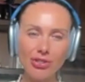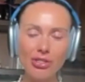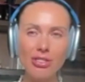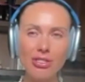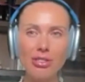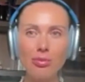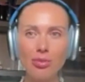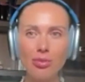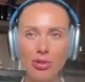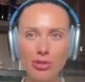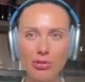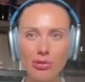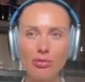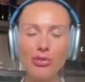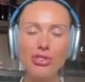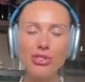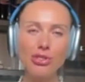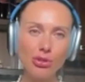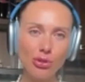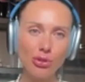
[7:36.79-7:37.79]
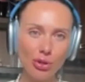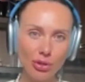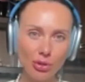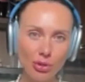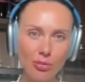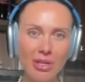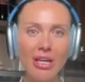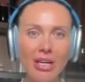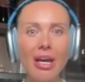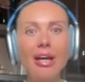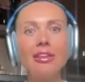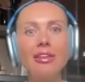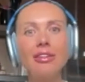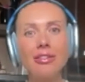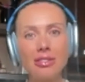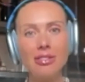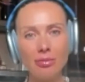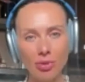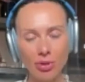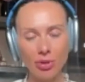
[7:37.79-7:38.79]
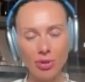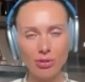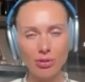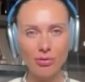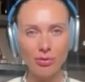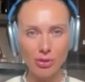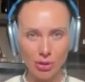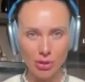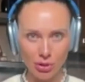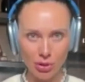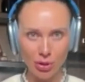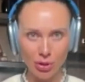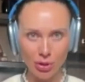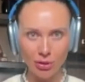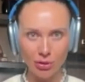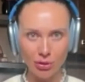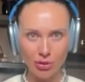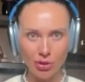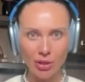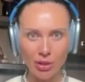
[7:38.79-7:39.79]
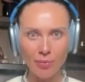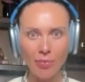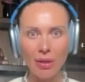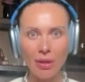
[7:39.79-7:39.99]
It's a part of astronomy and it's a part of astrology.